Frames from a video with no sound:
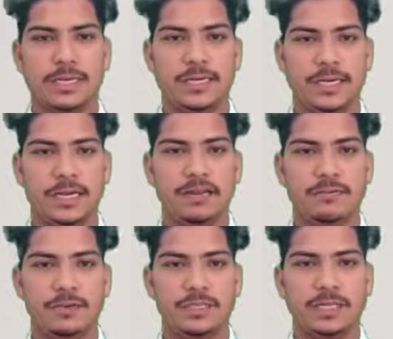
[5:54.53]
Sanitary
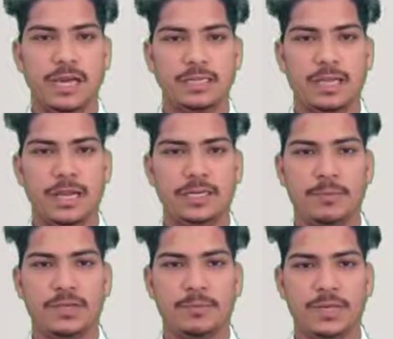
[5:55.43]
landfills are the
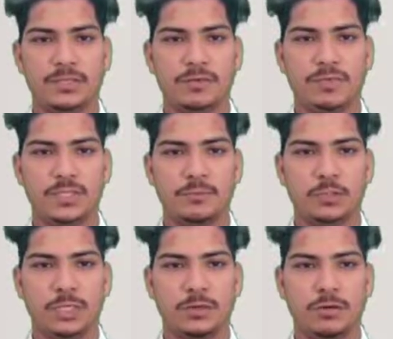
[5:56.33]
ultimate means of
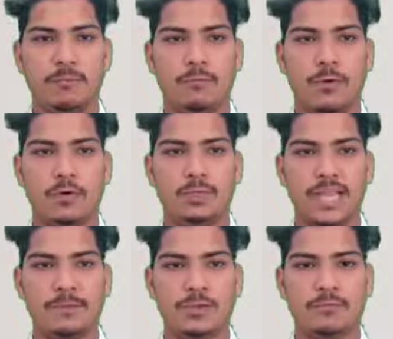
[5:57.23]
disposal of all
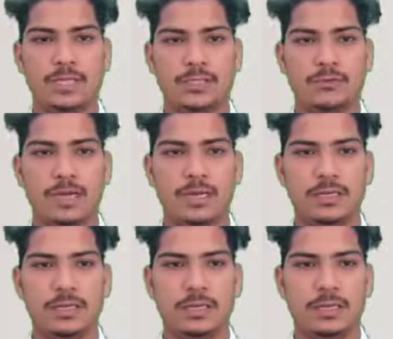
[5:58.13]
types of
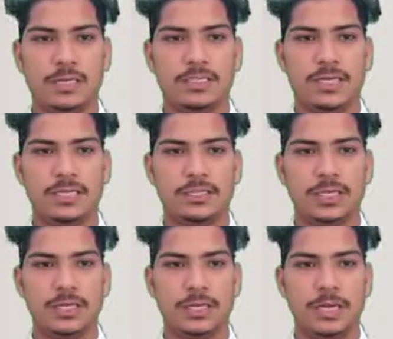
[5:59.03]
residual,
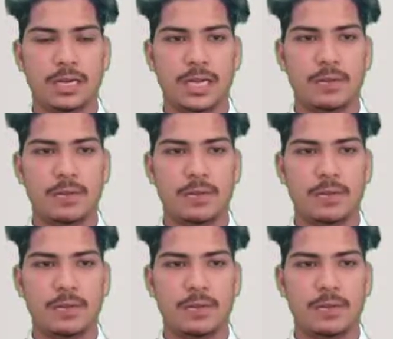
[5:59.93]
residential,